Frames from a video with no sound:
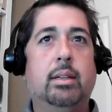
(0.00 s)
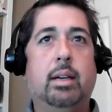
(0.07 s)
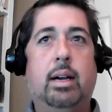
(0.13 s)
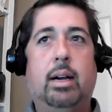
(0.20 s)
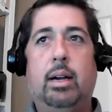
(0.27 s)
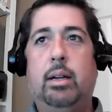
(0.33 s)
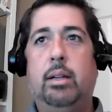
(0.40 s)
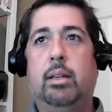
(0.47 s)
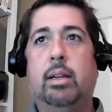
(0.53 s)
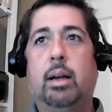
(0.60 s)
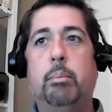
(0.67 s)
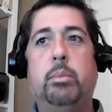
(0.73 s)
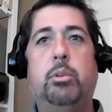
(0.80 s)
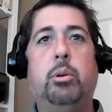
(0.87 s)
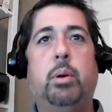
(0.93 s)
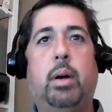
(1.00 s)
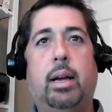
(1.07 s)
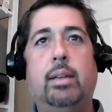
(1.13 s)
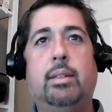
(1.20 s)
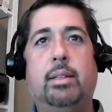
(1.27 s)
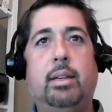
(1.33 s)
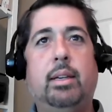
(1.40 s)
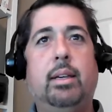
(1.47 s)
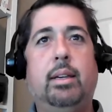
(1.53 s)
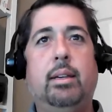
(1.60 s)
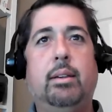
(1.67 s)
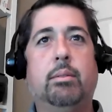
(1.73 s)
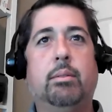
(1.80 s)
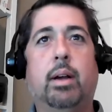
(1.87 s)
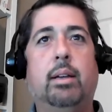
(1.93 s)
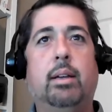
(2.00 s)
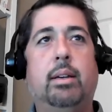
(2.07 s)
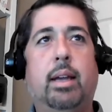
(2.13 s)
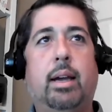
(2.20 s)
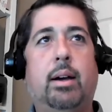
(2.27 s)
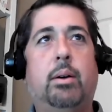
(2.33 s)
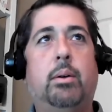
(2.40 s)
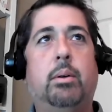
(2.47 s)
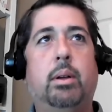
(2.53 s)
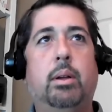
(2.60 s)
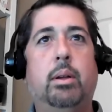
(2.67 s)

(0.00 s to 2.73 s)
come to IT right now,